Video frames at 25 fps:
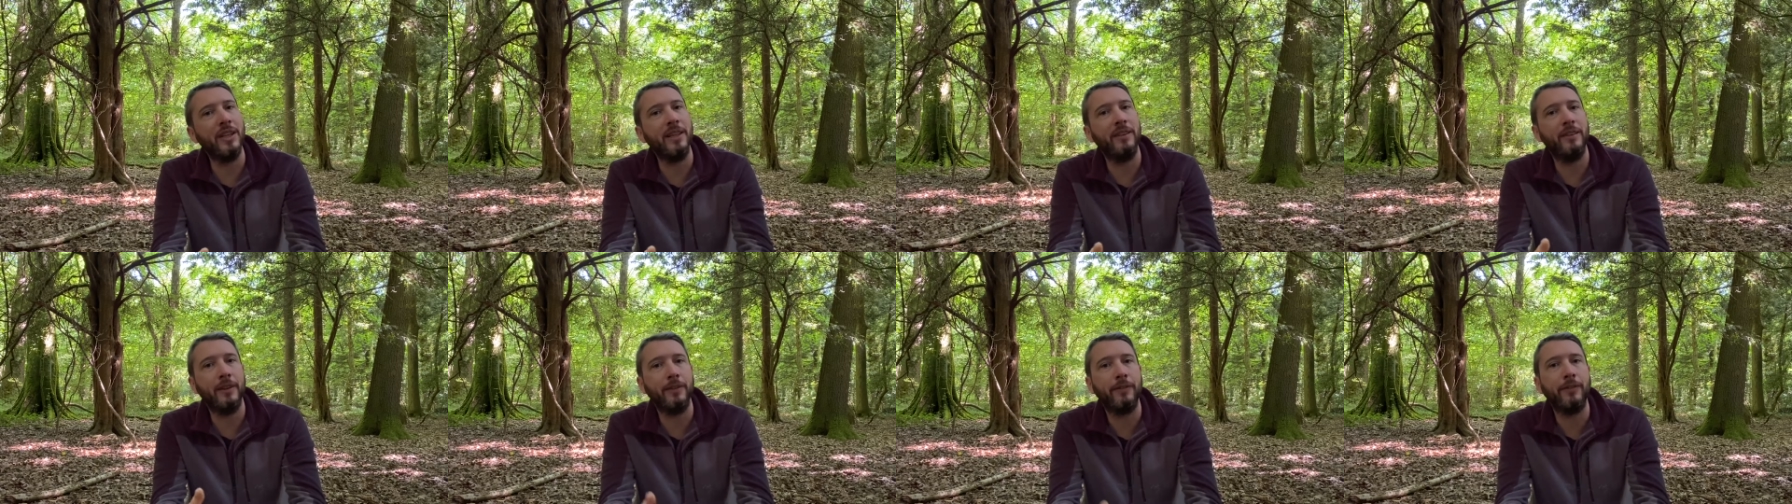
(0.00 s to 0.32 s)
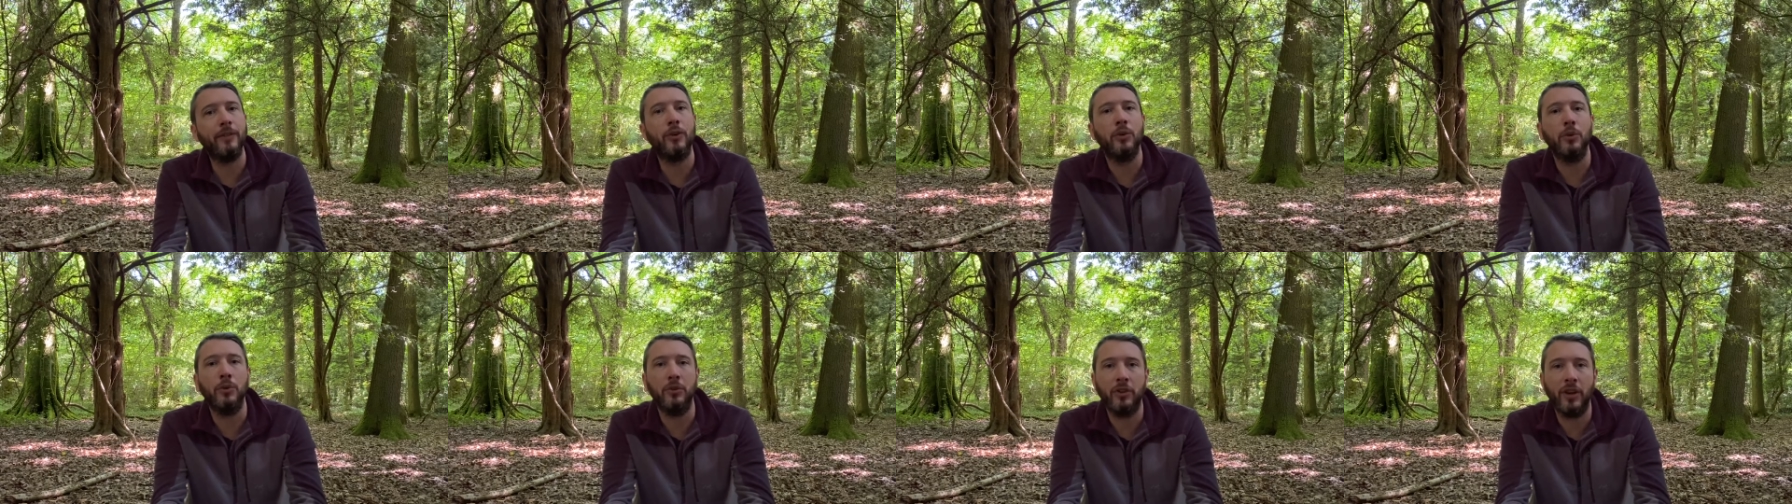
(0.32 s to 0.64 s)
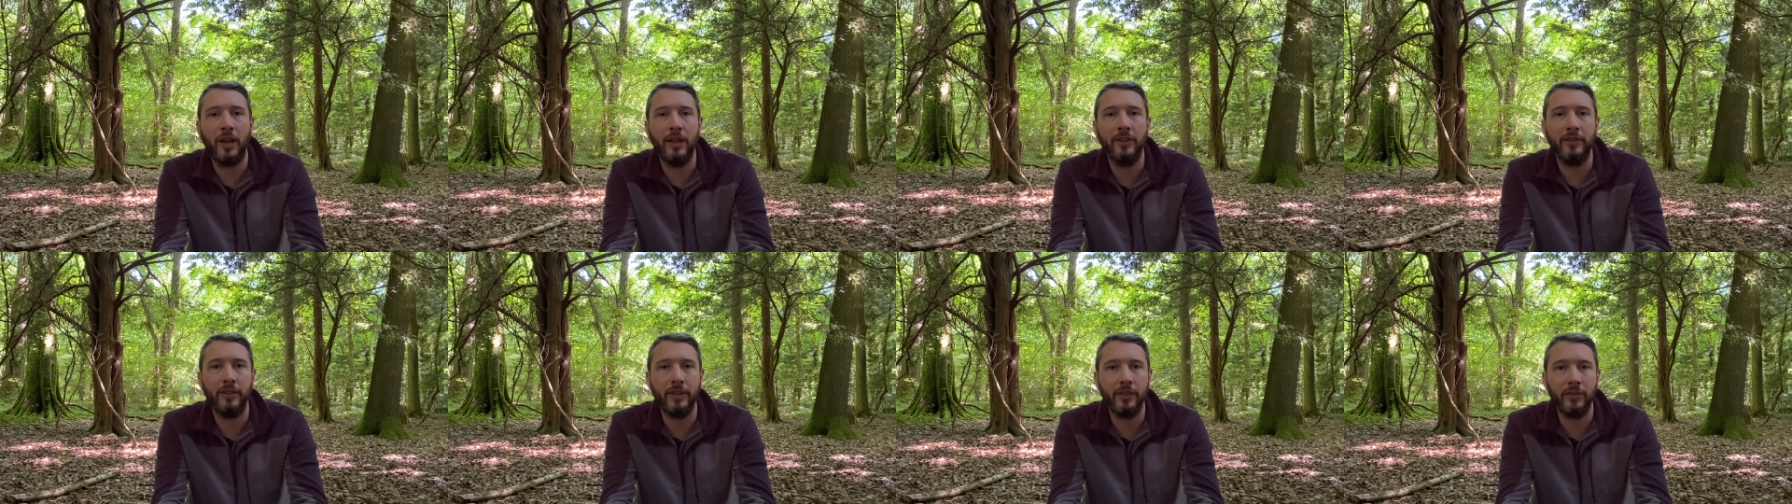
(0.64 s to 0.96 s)
difficult
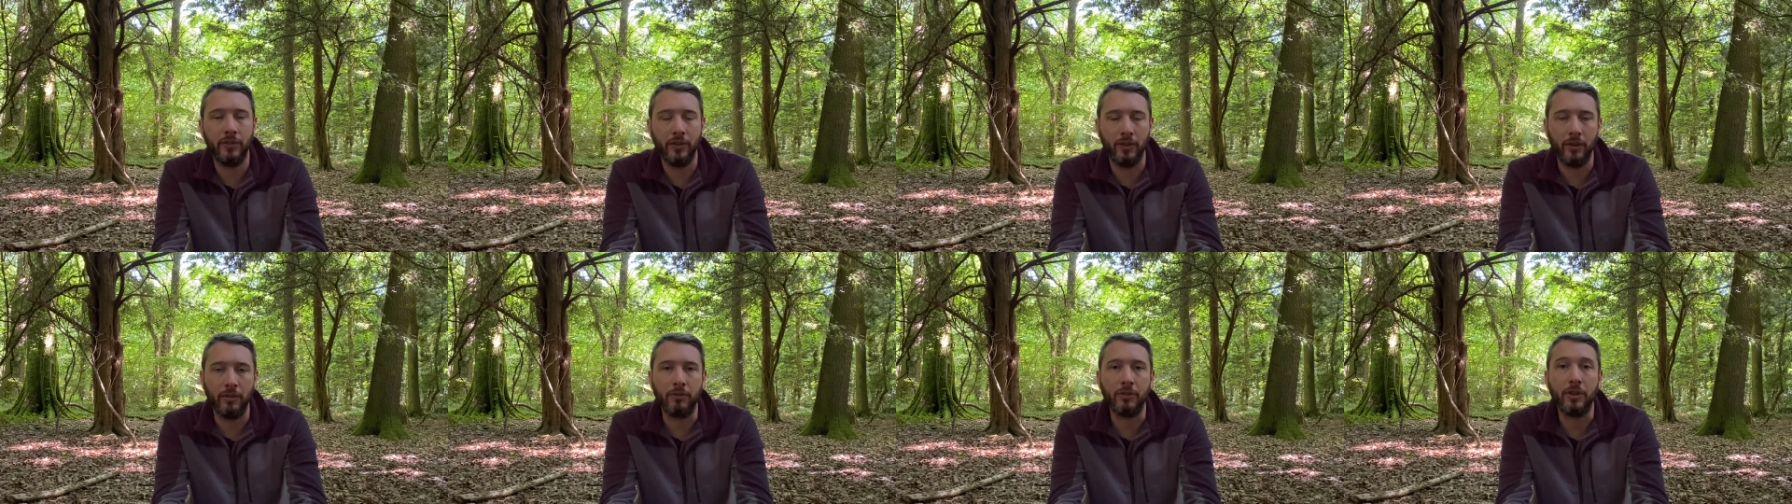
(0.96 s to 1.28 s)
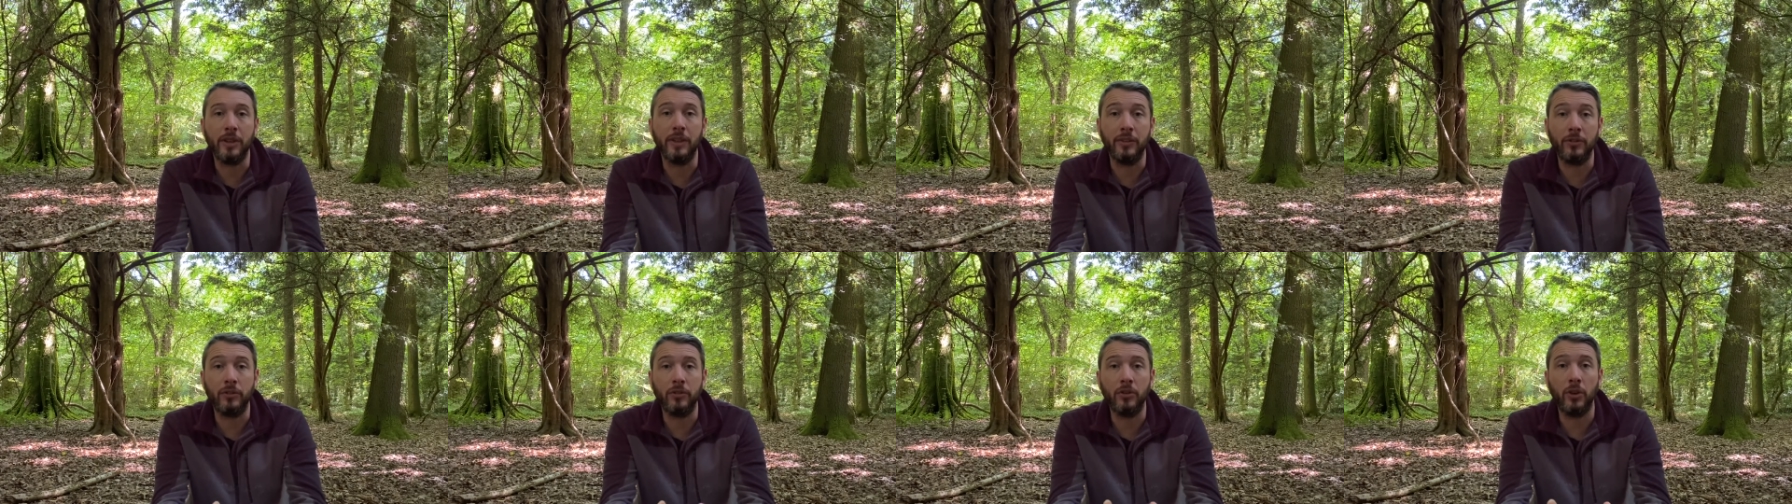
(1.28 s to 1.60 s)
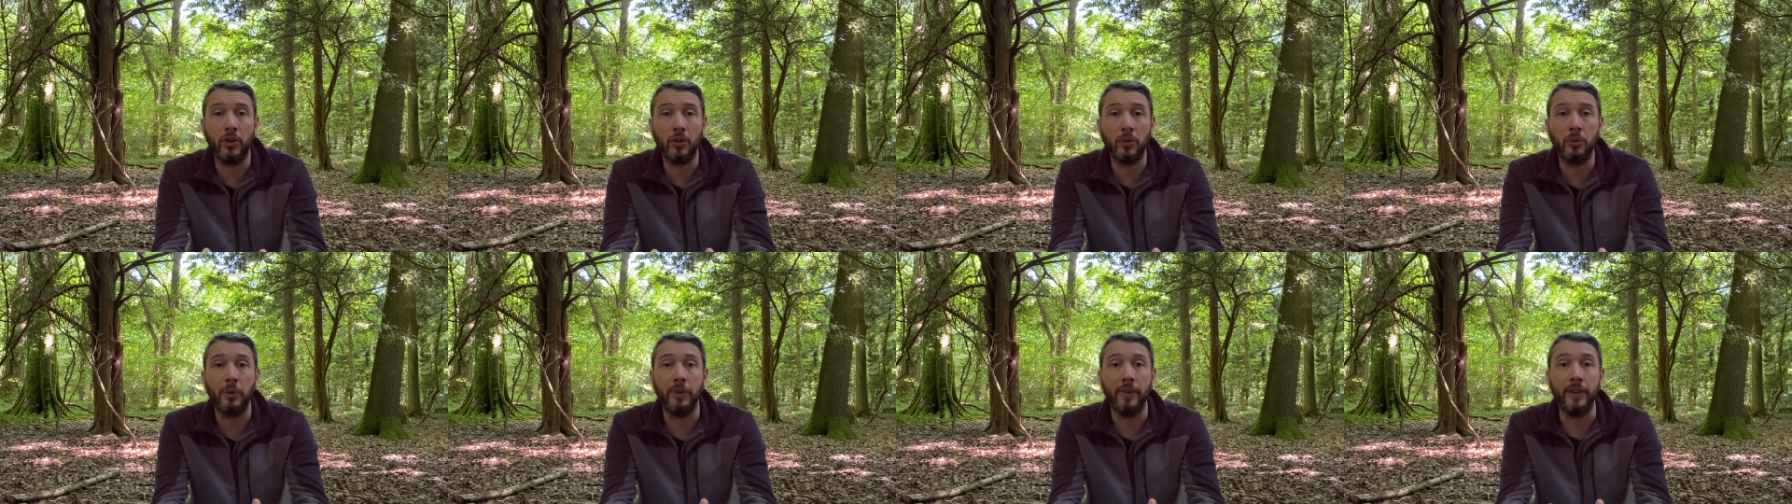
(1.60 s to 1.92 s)
transition. I've really
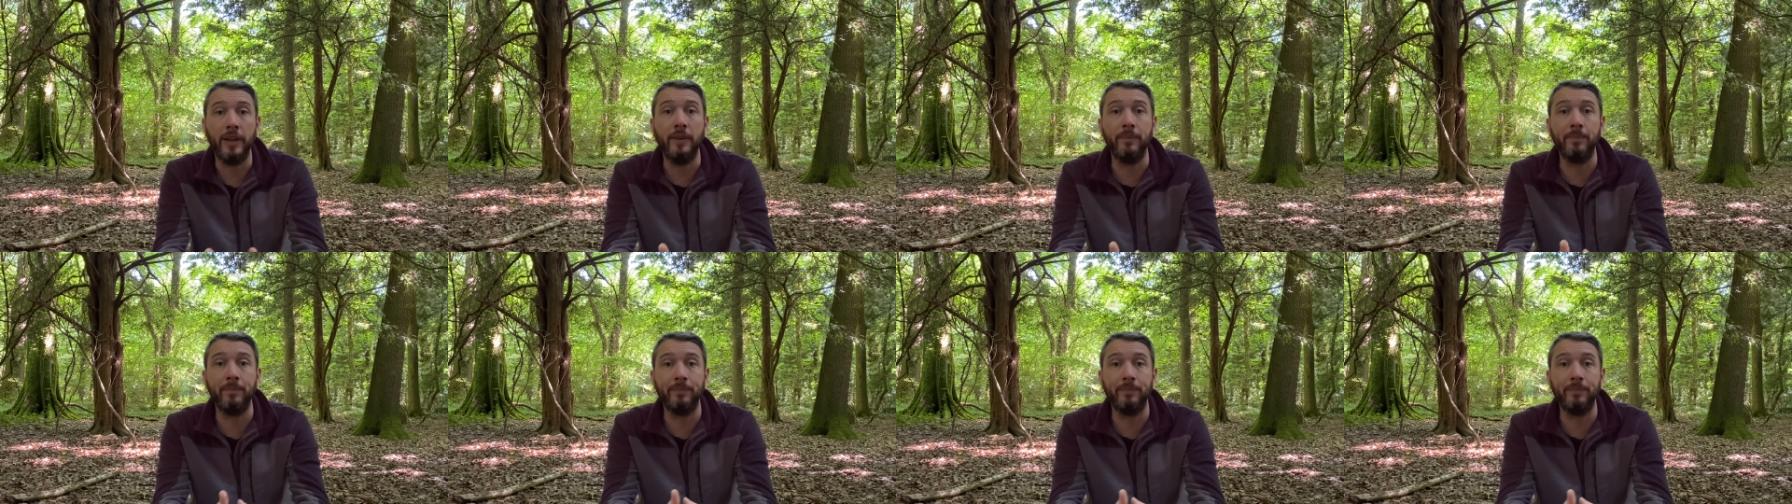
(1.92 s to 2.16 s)
struggled with it.